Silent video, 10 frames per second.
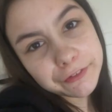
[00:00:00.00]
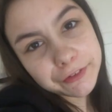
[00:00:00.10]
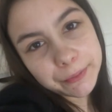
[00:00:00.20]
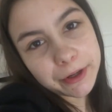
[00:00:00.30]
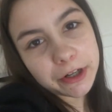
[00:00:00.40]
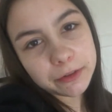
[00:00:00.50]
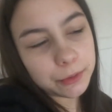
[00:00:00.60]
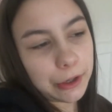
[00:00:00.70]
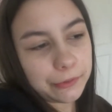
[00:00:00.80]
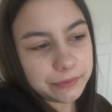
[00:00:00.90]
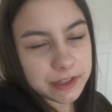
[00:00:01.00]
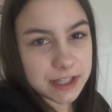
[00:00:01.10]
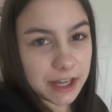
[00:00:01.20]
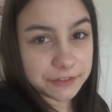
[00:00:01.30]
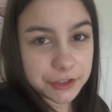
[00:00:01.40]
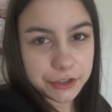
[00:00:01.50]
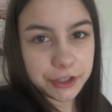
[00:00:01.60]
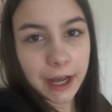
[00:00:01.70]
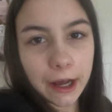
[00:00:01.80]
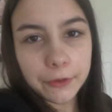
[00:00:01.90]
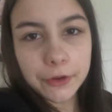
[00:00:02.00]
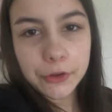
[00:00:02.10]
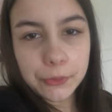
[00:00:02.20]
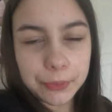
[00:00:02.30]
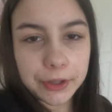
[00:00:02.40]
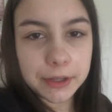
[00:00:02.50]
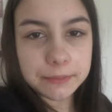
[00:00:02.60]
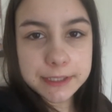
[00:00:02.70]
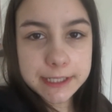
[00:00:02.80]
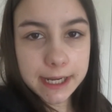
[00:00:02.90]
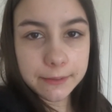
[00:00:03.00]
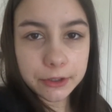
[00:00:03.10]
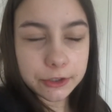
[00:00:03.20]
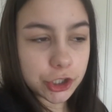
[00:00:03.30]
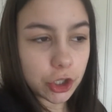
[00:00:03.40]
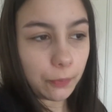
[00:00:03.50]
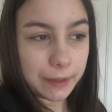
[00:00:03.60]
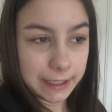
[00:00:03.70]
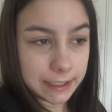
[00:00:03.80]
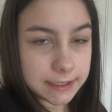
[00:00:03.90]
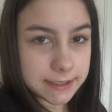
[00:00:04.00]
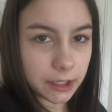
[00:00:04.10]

everyone. Well, it's afternoon now, but today we're going shopping.